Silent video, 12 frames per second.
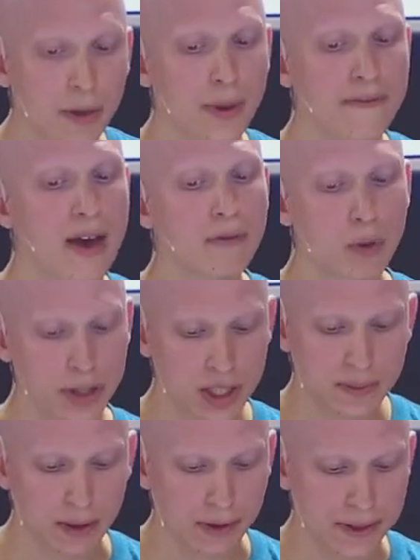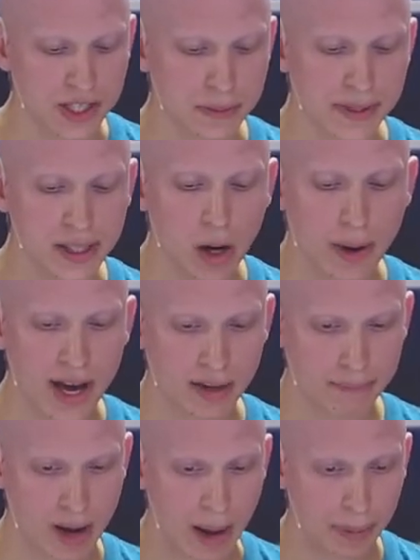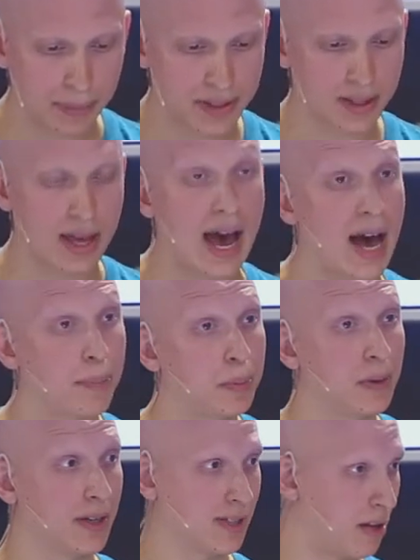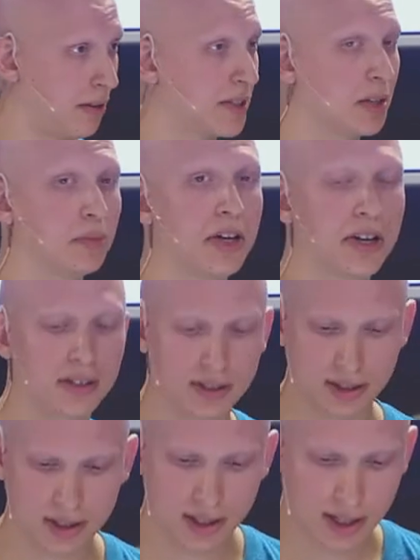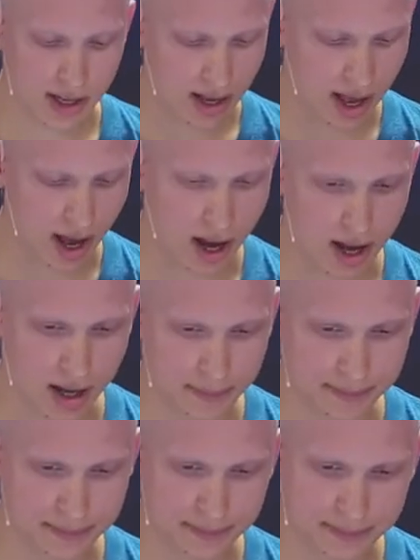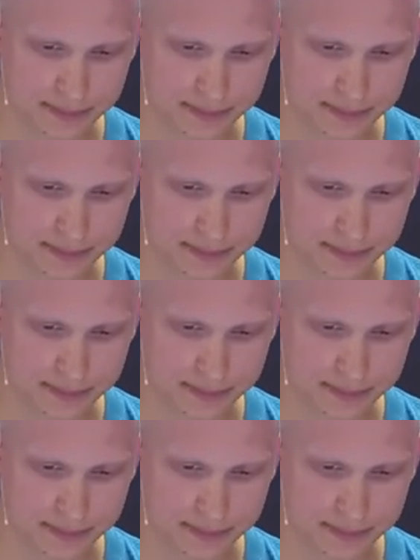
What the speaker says: And by the way, if you have questions about RethinkDB, go ahead and pop them into the app because I'll answer them later. All